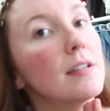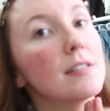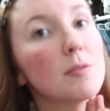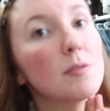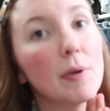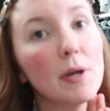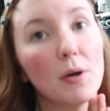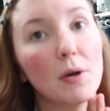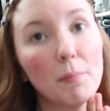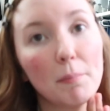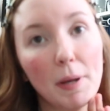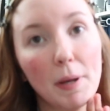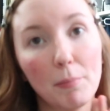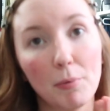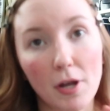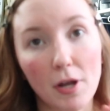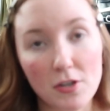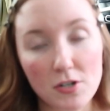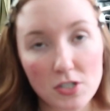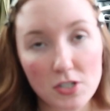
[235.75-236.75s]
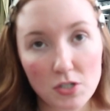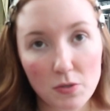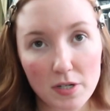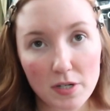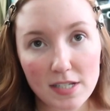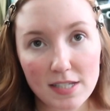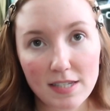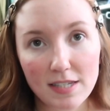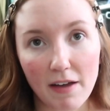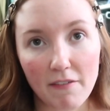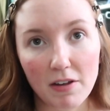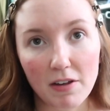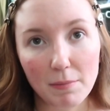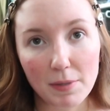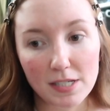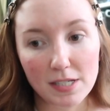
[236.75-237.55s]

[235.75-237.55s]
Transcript: so my, my brother is 27.